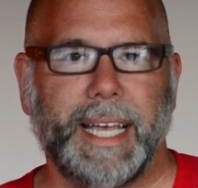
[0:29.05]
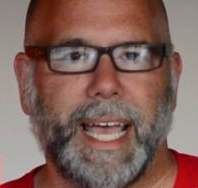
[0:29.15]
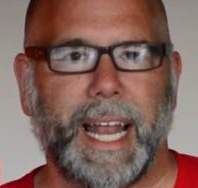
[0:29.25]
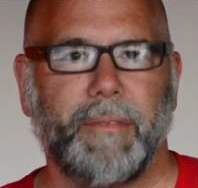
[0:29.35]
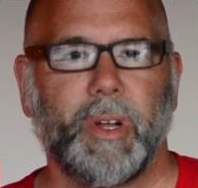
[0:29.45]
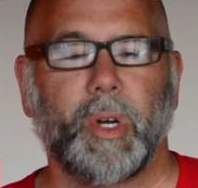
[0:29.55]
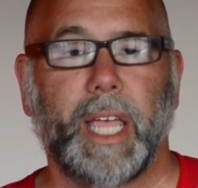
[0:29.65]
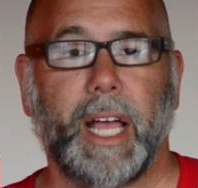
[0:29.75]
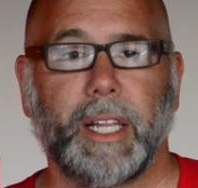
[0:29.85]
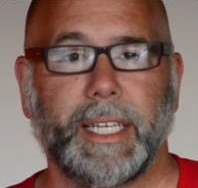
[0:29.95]
and I've known
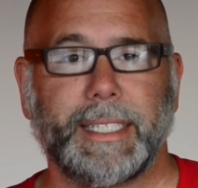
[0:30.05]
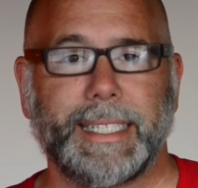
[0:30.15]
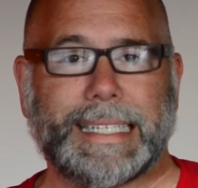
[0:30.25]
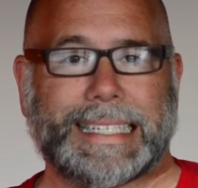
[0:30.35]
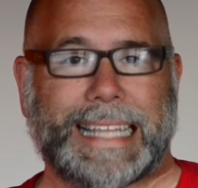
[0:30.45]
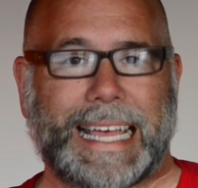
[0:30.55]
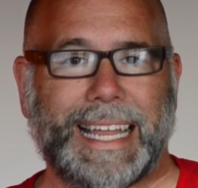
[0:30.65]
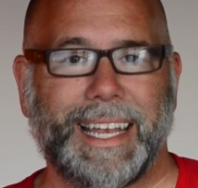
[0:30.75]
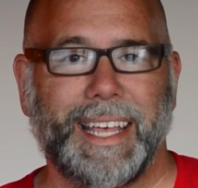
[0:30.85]
Kelly since then.